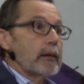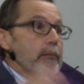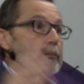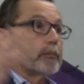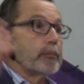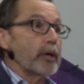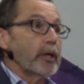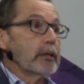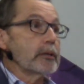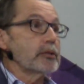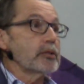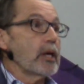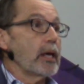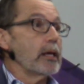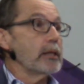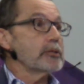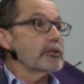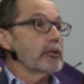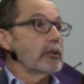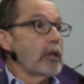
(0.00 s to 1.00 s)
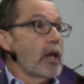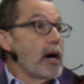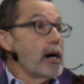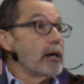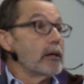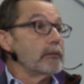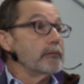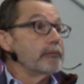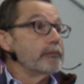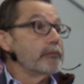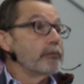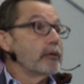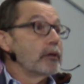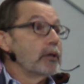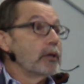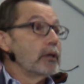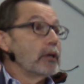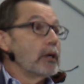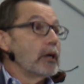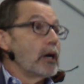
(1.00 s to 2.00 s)
But it takes love
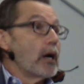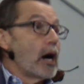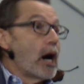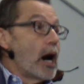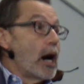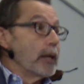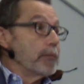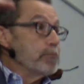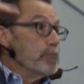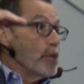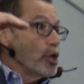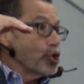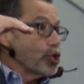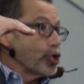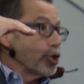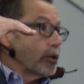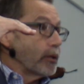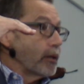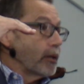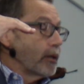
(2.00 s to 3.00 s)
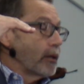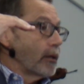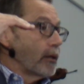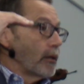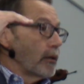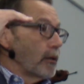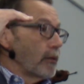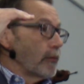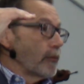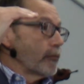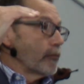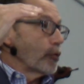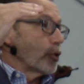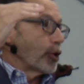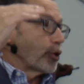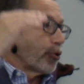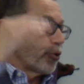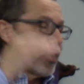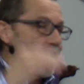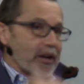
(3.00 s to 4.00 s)
on mission for
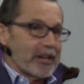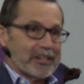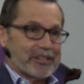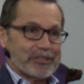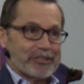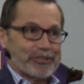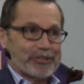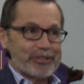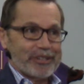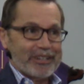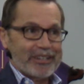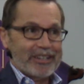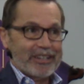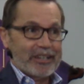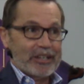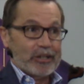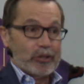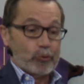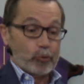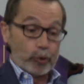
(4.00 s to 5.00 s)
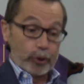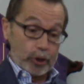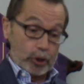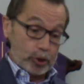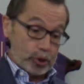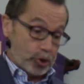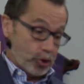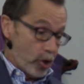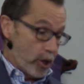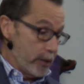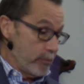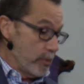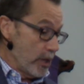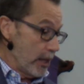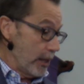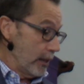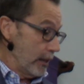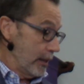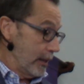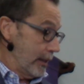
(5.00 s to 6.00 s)
Christ. Will you join
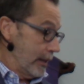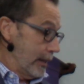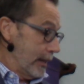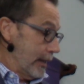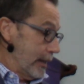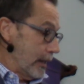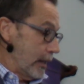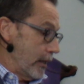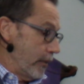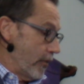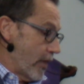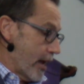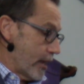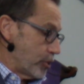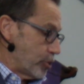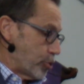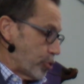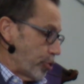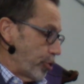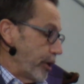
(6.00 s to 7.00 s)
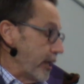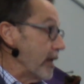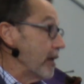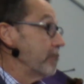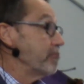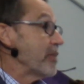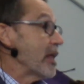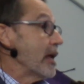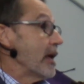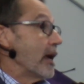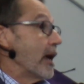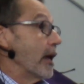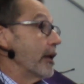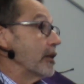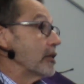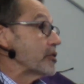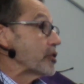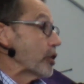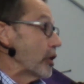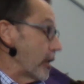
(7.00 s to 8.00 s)
me in that journey? And
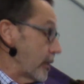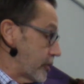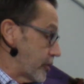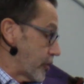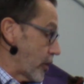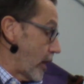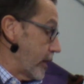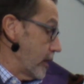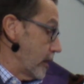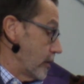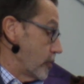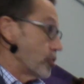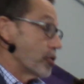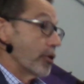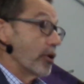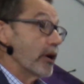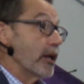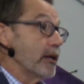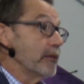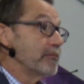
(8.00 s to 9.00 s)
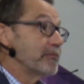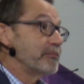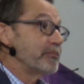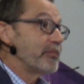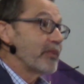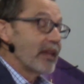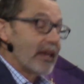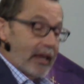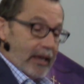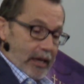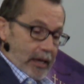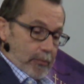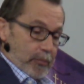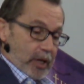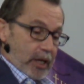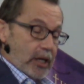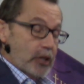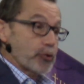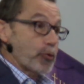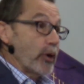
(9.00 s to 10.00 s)
it's an exciting journey
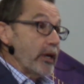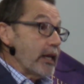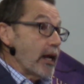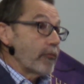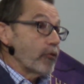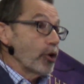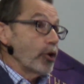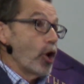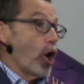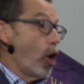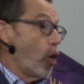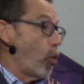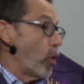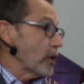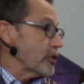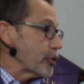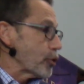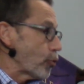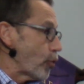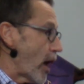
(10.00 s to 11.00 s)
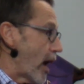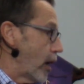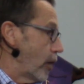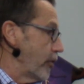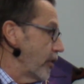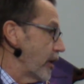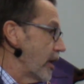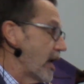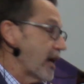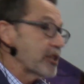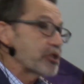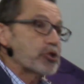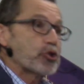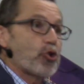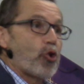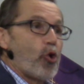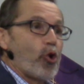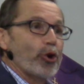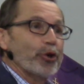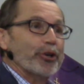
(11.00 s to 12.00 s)
because we never know what's around the next
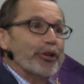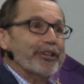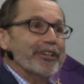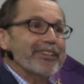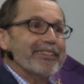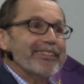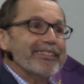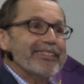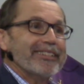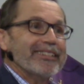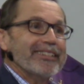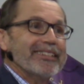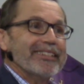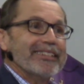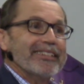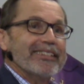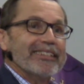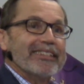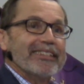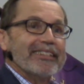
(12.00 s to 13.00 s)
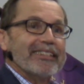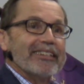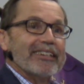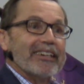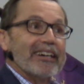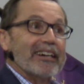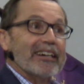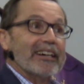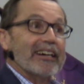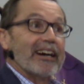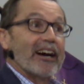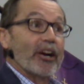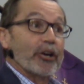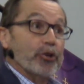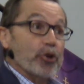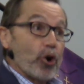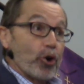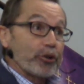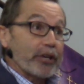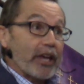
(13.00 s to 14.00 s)
corner. Are
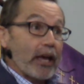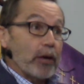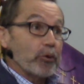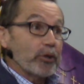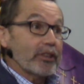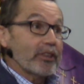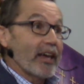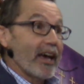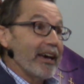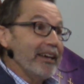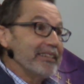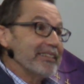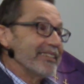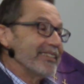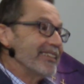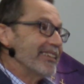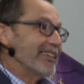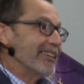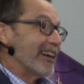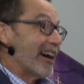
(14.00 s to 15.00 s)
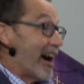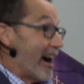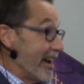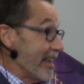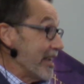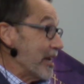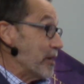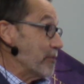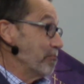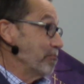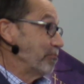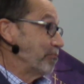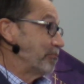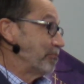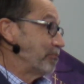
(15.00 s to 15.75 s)
you okay with that? I am.